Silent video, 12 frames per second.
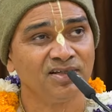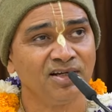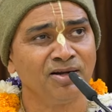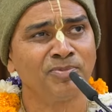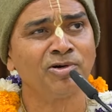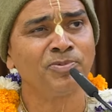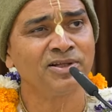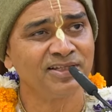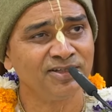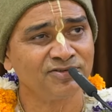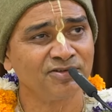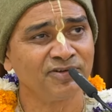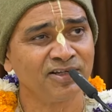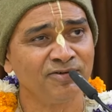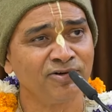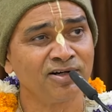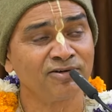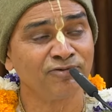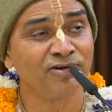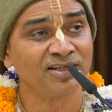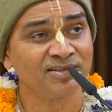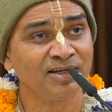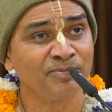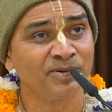And Prabhupada gives a very wonderful
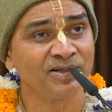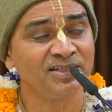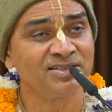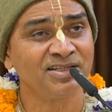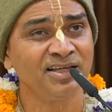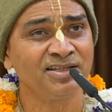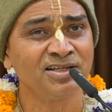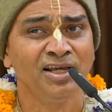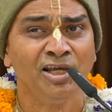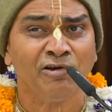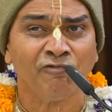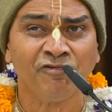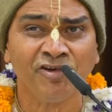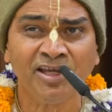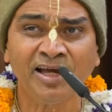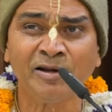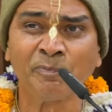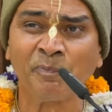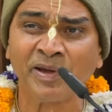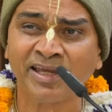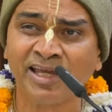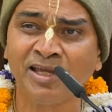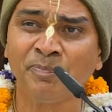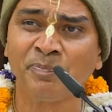example. He says, we are
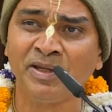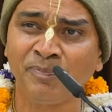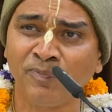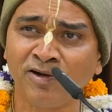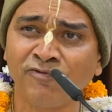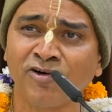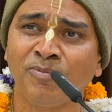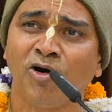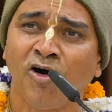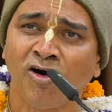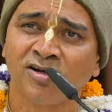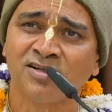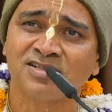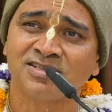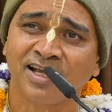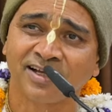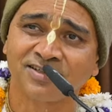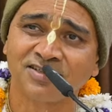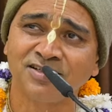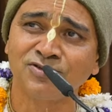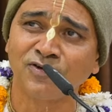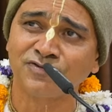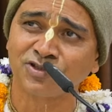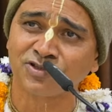picking people from all
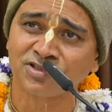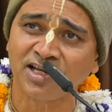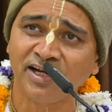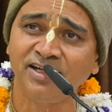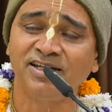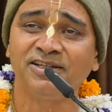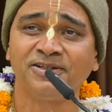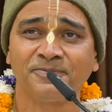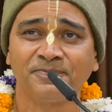sections of society.